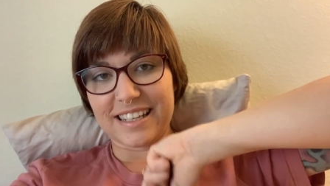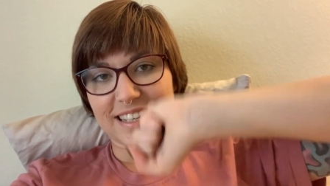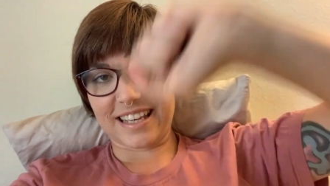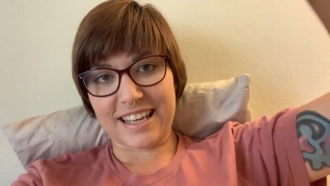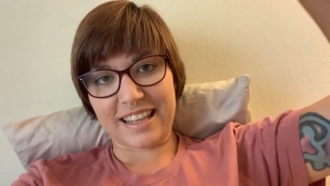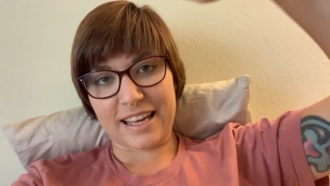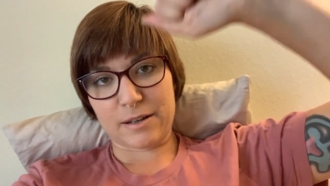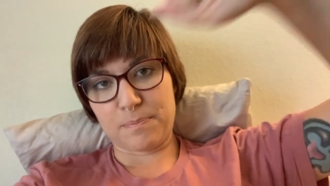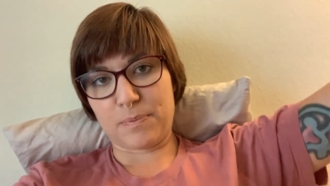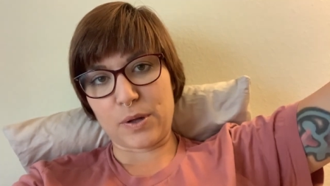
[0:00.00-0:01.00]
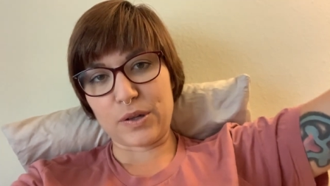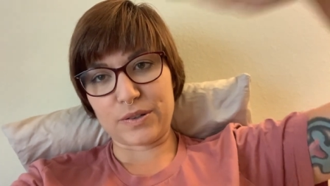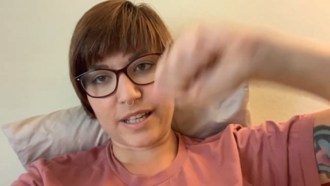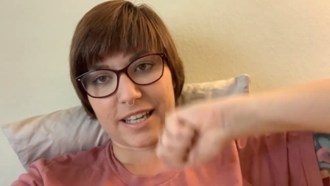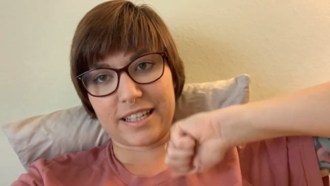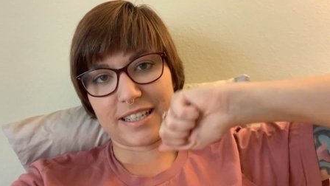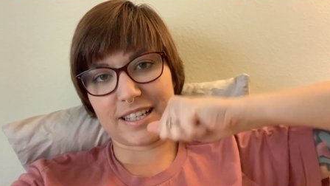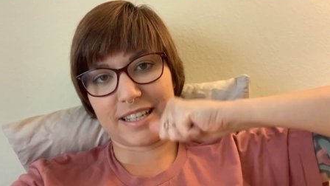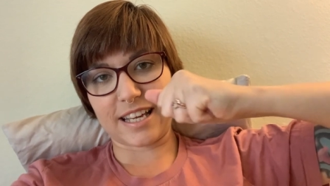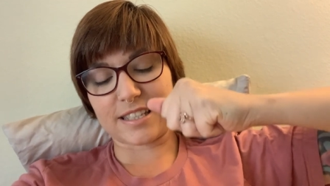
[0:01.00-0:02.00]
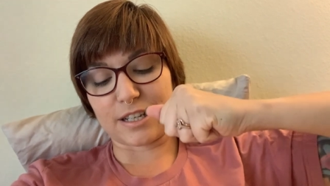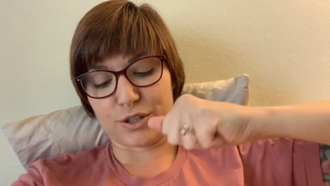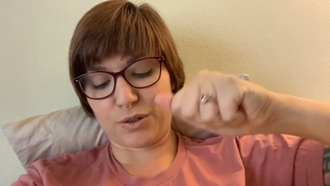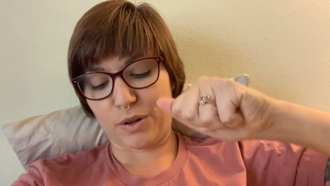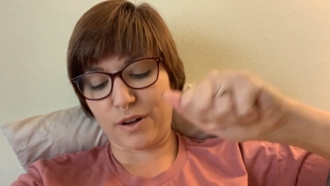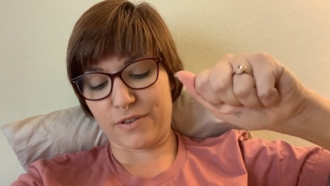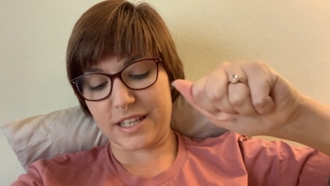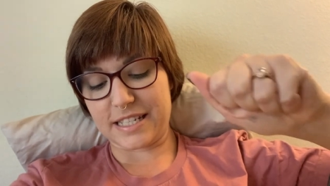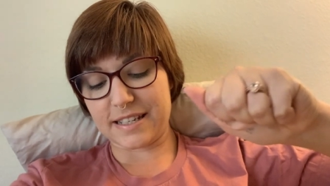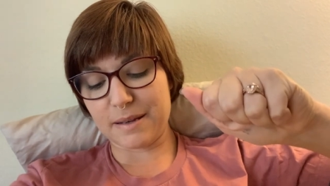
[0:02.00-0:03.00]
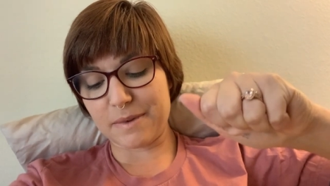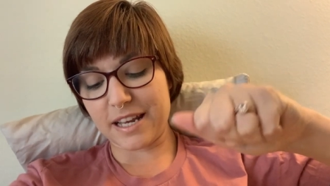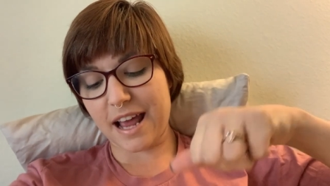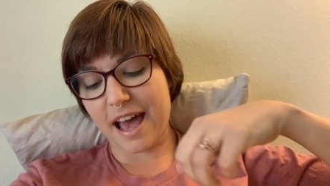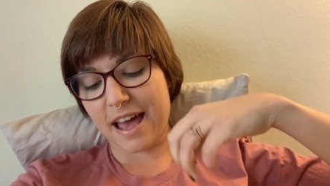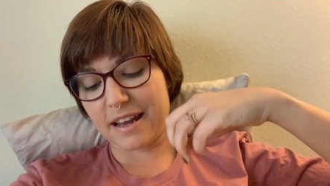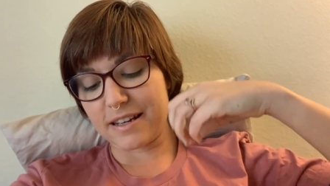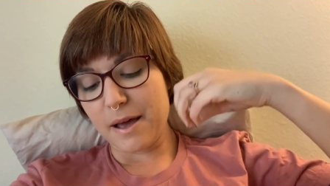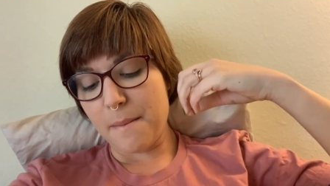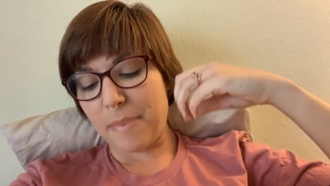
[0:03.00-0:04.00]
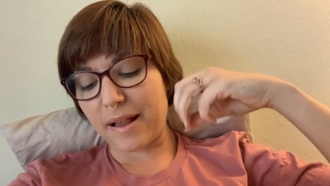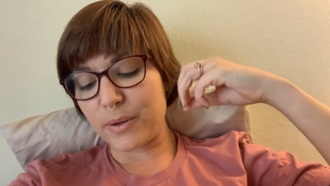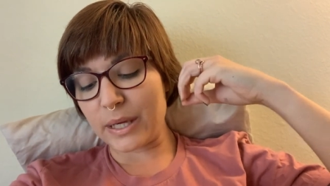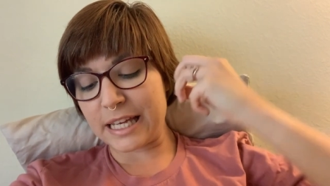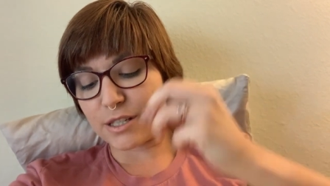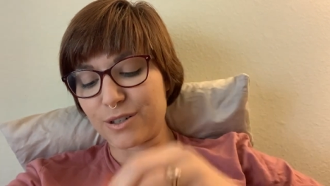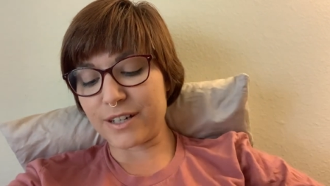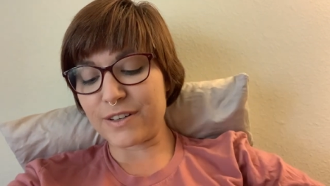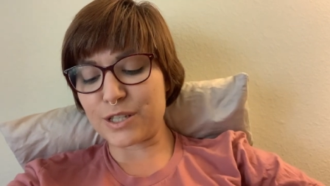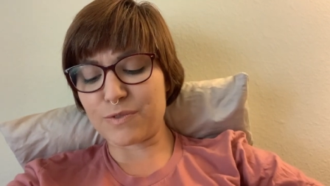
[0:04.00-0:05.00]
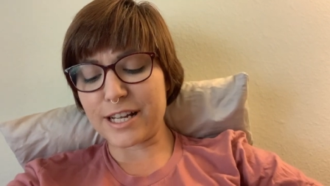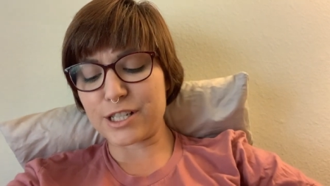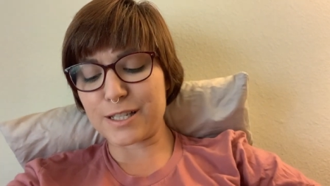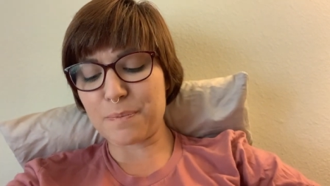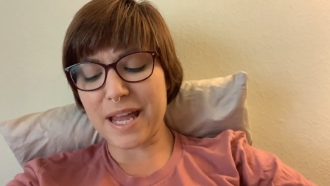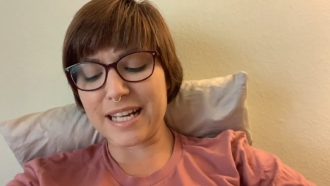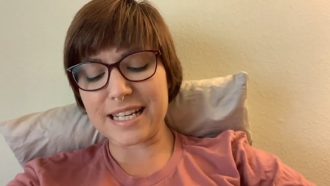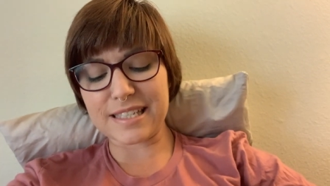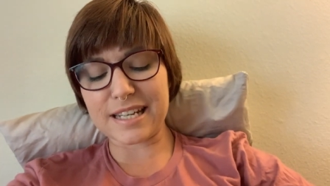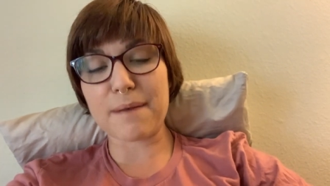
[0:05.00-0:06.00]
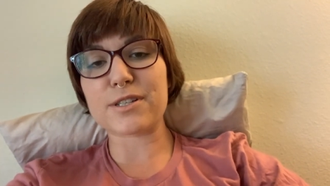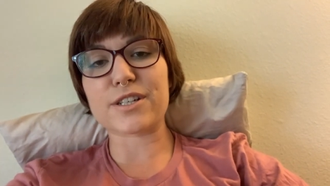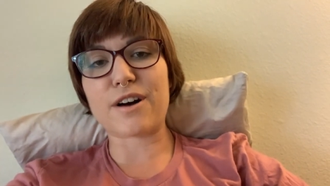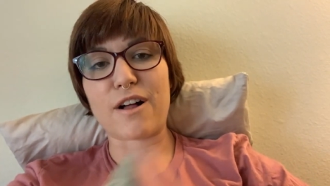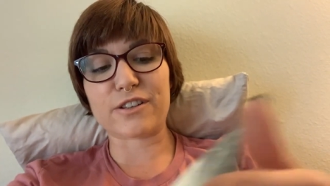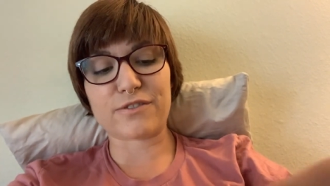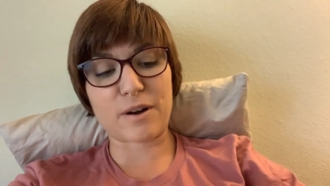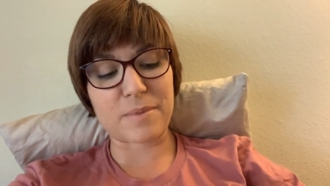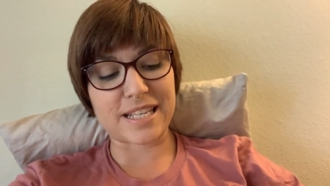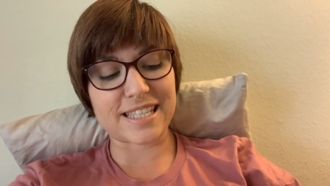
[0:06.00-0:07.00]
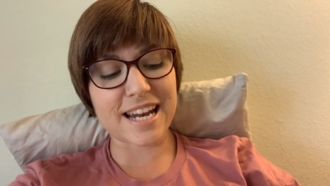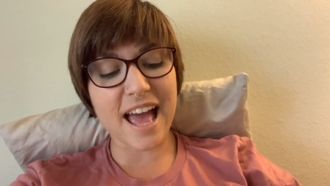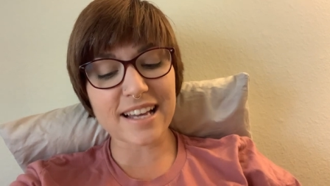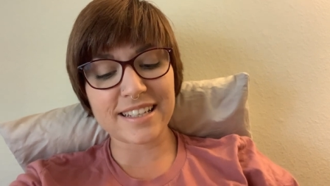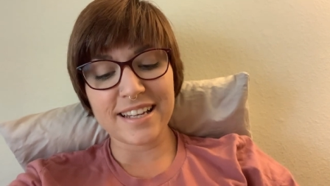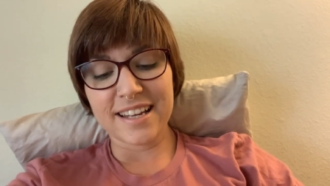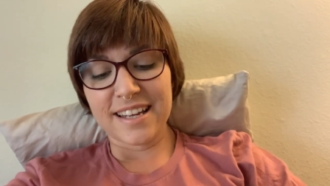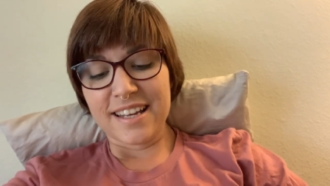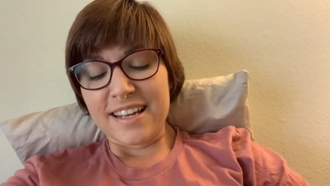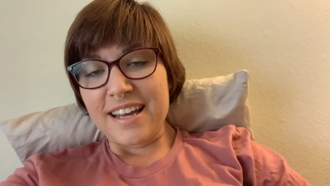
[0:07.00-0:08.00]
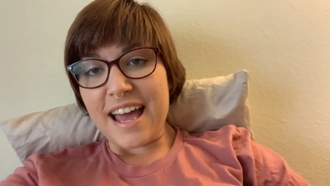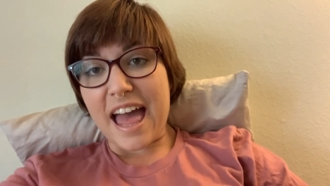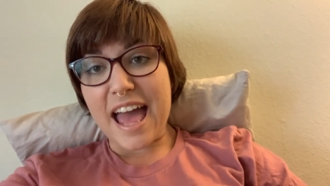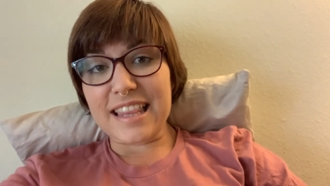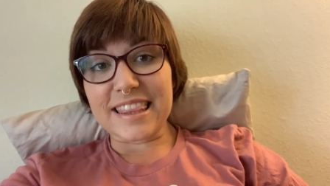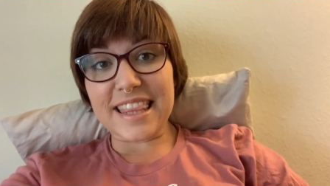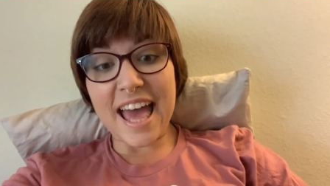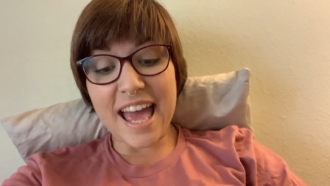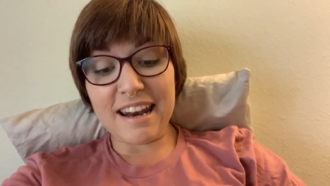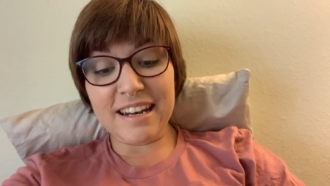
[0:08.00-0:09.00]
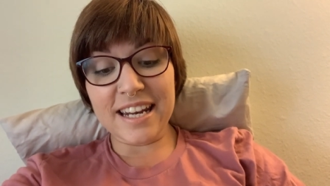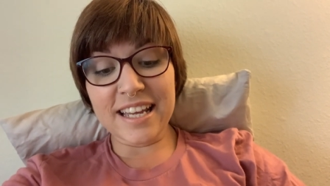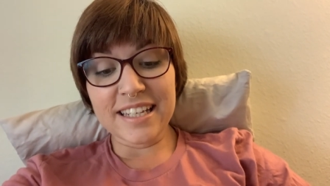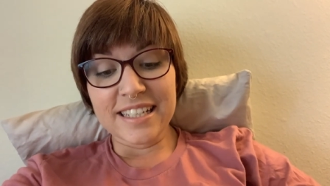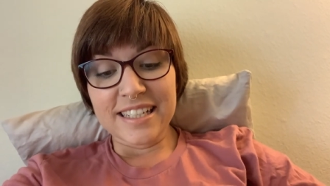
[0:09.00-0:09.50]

he like pull, like gets control over the demon and bellowing his grief, his rage, his pain, he snapped the collar from his neck. And then